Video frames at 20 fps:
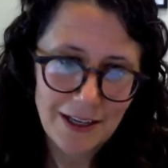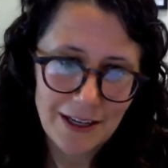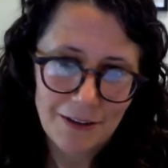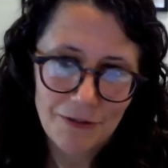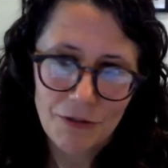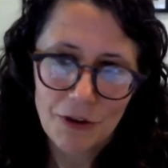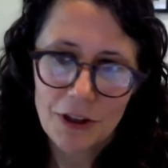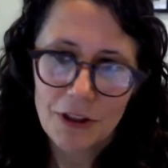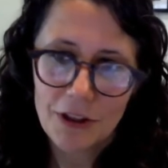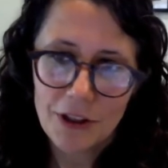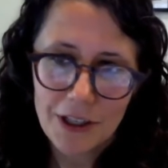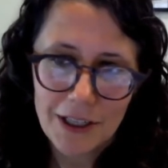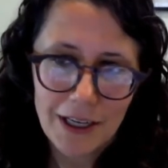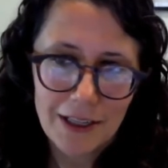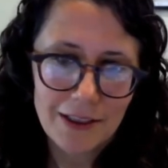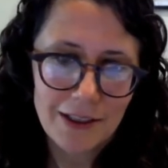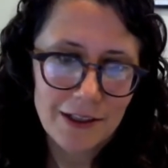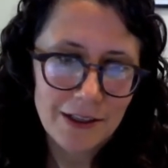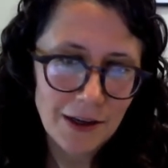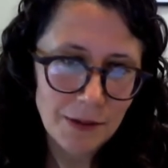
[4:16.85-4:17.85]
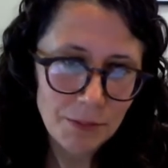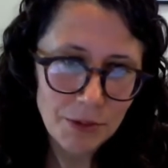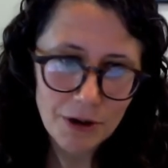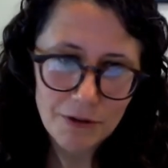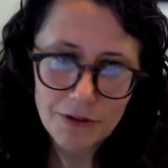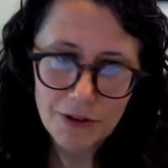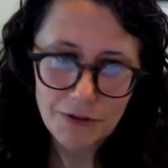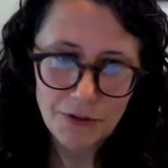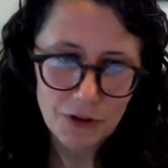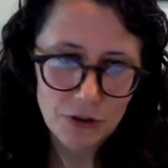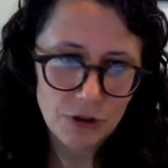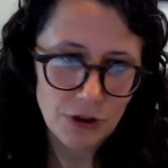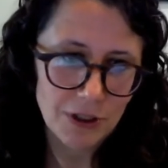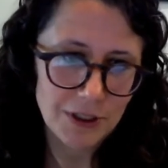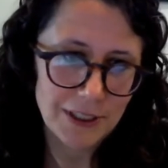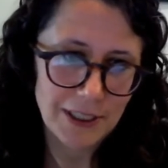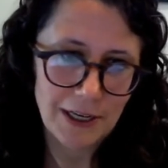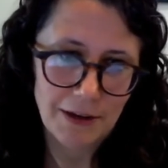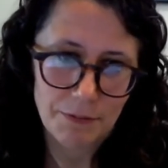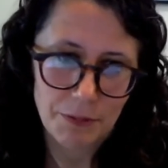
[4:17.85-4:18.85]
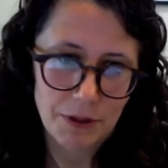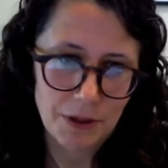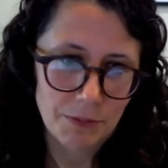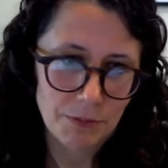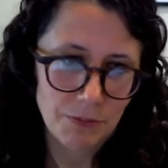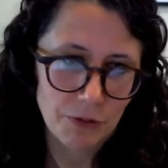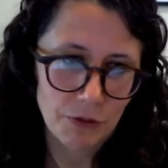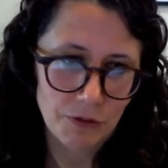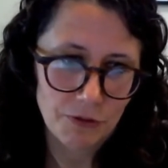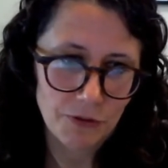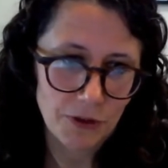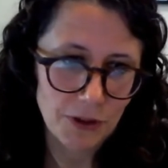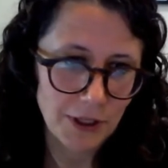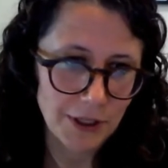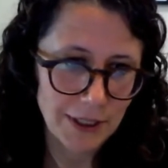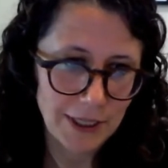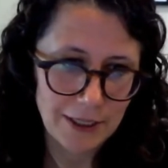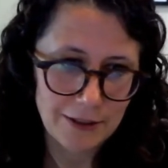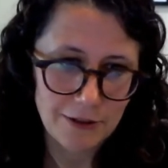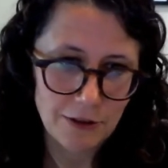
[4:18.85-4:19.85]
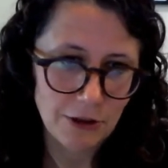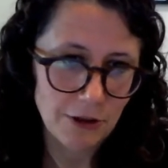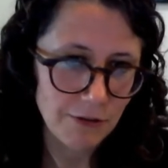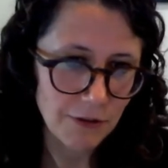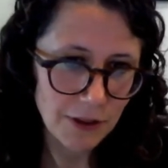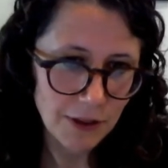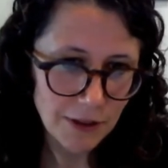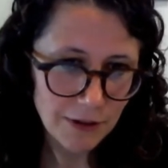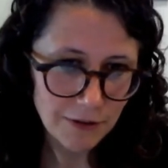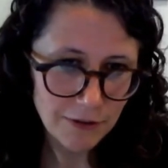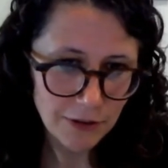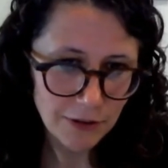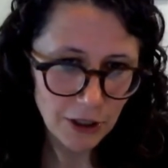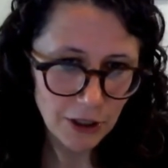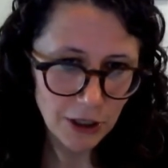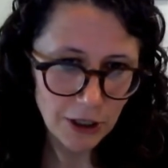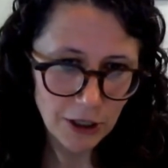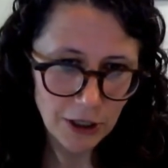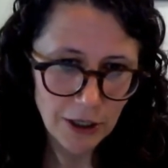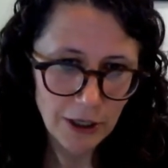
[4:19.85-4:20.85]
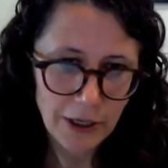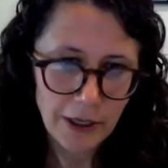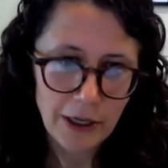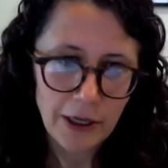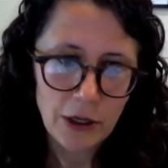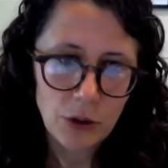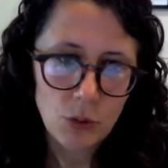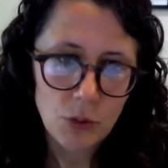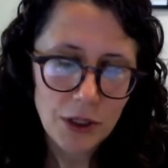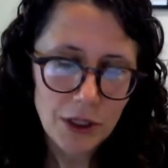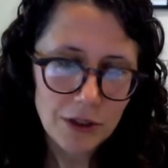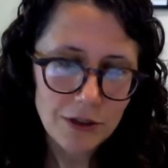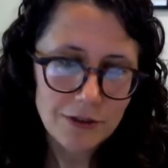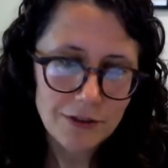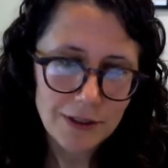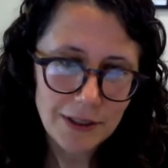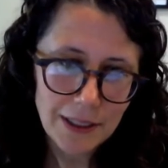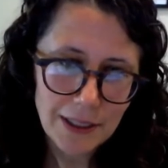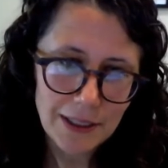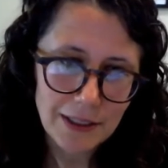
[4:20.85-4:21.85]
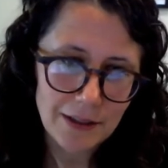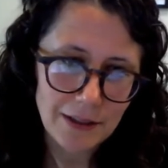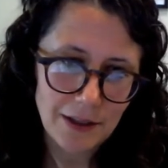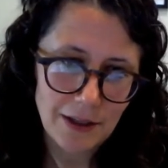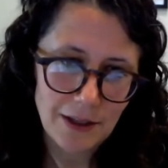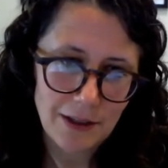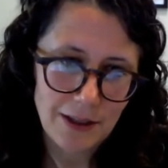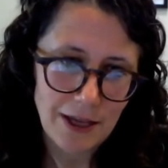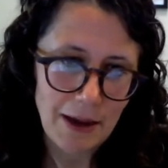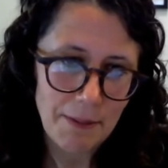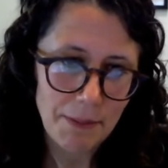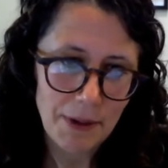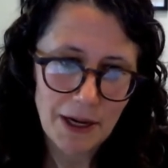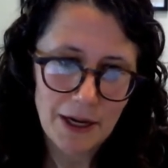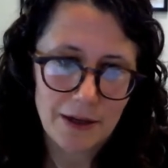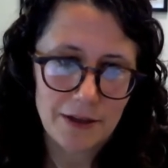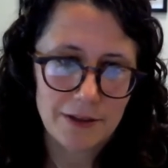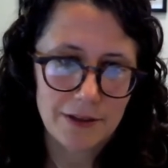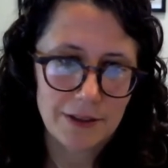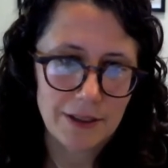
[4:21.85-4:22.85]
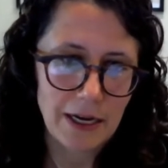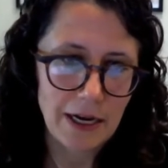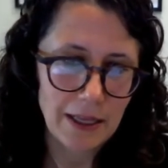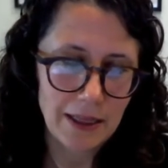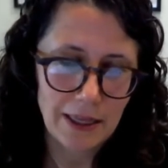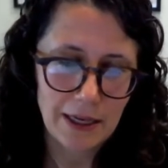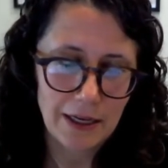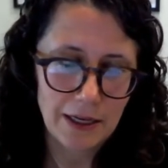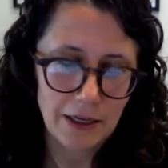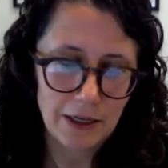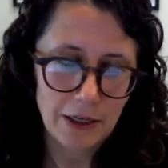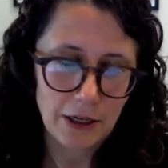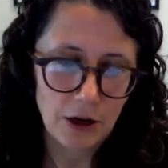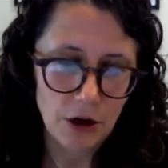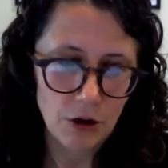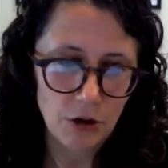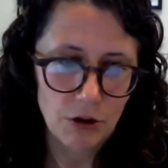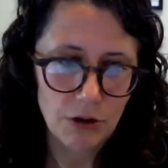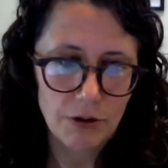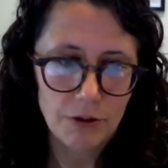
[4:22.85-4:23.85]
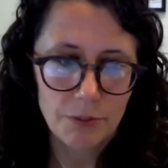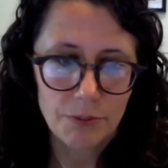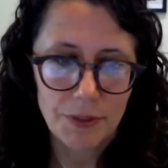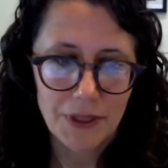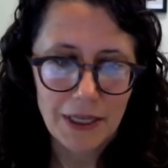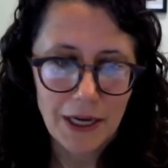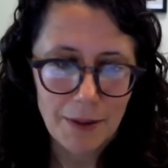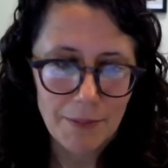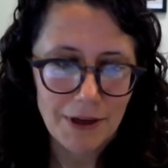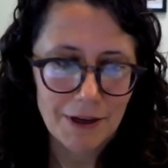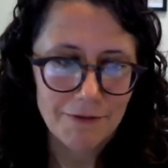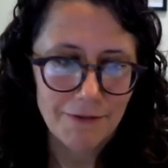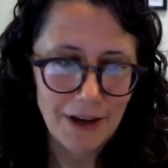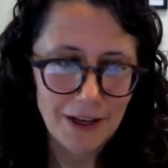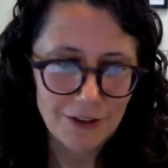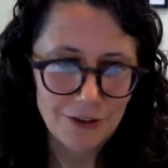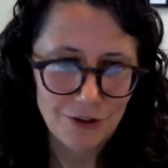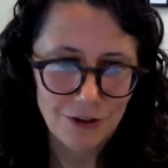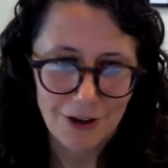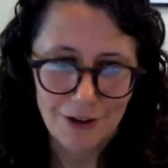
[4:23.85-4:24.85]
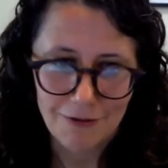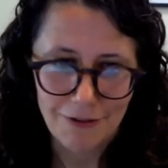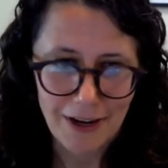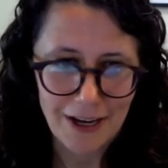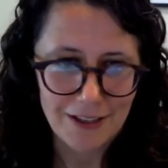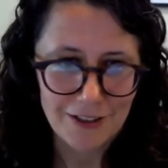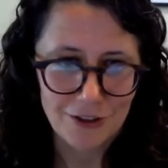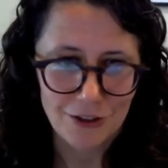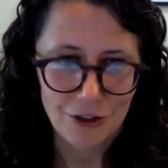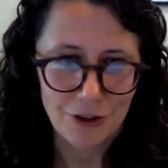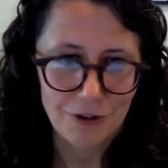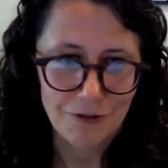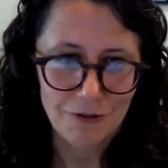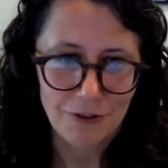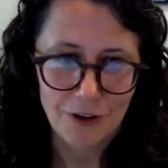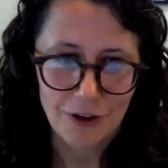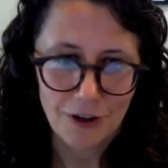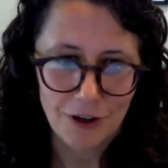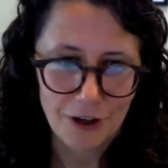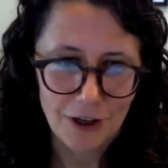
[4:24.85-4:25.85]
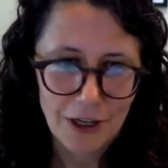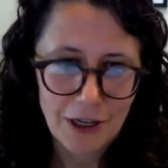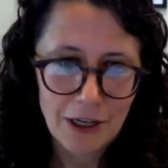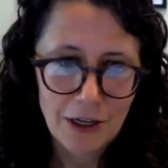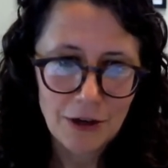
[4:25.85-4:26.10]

And if we look at the number of different drugs that have been improved for lung cancer even this year, we are seeing that pace, I think, you know, becoming faster and faster for